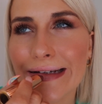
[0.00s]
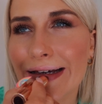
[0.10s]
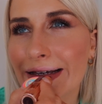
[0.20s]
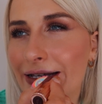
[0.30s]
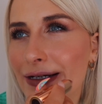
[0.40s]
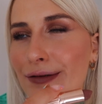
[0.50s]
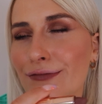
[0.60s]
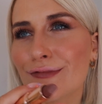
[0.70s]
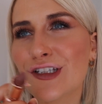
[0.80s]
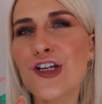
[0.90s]
like
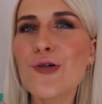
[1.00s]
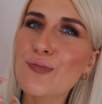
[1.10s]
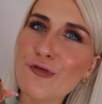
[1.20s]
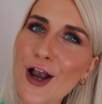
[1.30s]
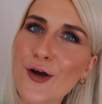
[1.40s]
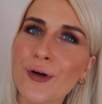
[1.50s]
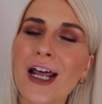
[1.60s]
too brown.